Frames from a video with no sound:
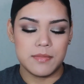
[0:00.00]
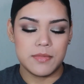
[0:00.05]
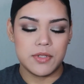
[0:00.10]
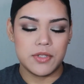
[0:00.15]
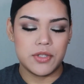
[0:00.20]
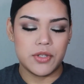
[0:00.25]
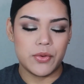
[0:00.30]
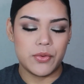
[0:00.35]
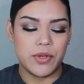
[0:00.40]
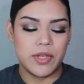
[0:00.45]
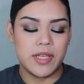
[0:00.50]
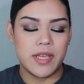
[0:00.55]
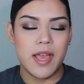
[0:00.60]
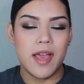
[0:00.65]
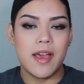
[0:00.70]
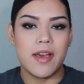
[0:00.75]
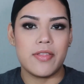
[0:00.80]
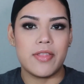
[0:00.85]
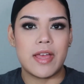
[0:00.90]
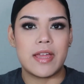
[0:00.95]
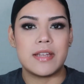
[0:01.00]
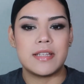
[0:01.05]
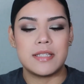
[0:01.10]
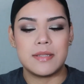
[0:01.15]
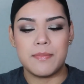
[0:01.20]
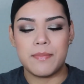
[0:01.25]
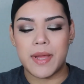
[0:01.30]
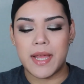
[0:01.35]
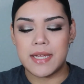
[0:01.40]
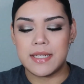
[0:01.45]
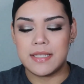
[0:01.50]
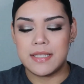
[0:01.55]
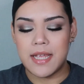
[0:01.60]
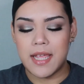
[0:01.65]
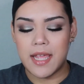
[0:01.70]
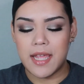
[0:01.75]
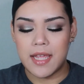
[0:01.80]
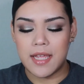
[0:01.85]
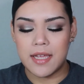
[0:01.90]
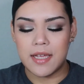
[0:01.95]
So yeah, that is my
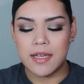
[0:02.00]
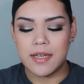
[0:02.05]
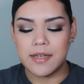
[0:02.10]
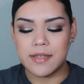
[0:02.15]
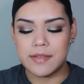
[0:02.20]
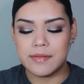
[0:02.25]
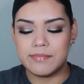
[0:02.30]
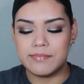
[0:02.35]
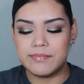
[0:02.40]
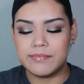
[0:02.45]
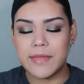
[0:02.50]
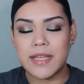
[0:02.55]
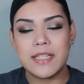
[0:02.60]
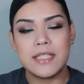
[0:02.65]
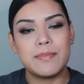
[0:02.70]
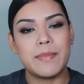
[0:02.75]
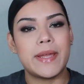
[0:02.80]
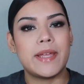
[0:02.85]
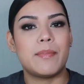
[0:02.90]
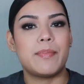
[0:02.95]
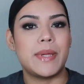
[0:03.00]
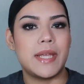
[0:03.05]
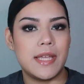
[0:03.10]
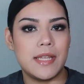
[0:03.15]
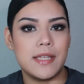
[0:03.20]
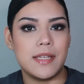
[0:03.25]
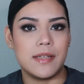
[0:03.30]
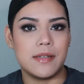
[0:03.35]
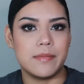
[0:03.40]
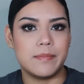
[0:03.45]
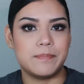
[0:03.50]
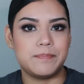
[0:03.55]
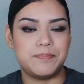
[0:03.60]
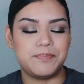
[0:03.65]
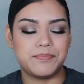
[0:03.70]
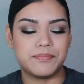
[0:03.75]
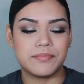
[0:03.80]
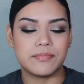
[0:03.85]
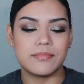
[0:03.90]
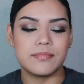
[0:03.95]
take, that is my opinion
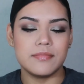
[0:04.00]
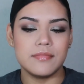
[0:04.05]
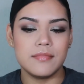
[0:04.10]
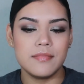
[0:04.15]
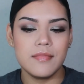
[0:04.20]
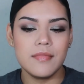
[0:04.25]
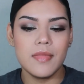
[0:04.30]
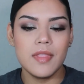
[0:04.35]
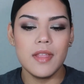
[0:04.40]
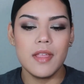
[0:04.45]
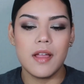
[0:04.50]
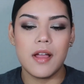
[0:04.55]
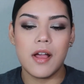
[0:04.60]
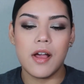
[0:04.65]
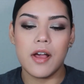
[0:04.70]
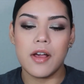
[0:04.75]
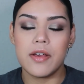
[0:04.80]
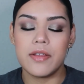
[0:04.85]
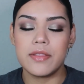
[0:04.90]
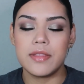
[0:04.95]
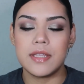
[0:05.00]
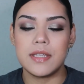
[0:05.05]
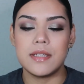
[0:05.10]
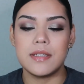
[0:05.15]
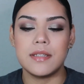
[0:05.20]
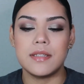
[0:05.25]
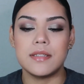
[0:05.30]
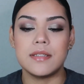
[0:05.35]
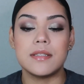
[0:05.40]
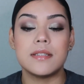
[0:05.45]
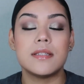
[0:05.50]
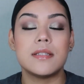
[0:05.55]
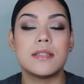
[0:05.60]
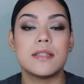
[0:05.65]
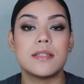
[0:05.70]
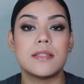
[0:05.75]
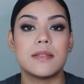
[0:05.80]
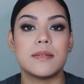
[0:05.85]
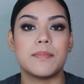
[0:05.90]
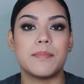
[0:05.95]
on these
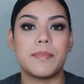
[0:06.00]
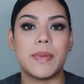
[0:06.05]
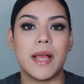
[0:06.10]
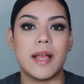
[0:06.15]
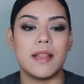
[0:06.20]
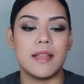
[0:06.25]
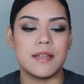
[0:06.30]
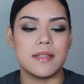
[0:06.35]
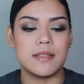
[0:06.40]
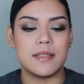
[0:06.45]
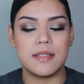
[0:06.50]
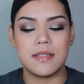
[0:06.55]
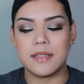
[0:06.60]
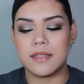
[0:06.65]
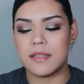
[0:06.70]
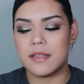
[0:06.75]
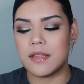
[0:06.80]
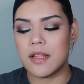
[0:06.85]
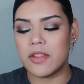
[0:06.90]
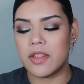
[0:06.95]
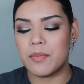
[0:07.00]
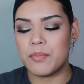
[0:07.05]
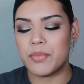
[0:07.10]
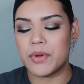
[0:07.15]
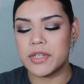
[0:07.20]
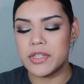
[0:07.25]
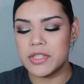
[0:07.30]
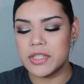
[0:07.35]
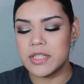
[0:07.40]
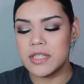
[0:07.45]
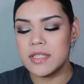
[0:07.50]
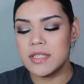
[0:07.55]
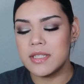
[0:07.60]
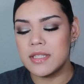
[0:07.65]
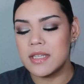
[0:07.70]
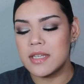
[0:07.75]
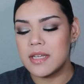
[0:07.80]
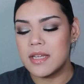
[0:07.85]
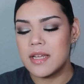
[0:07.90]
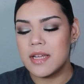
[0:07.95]
palettes. Now the brushes,
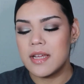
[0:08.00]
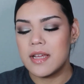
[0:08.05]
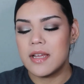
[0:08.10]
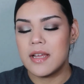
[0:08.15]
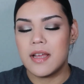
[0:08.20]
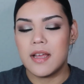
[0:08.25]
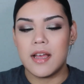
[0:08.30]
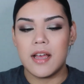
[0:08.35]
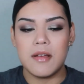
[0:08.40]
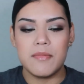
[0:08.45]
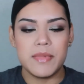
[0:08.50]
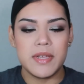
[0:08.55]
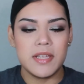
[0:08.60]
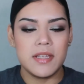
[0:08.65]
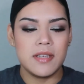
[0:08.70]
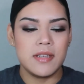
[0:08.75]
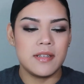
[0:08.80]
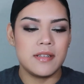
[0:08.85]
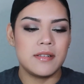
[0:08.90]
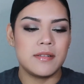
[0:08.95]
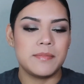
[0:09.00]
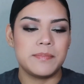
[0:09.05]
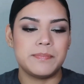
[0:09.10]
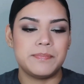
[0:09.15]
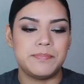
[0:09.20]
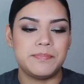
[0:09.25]
I mean,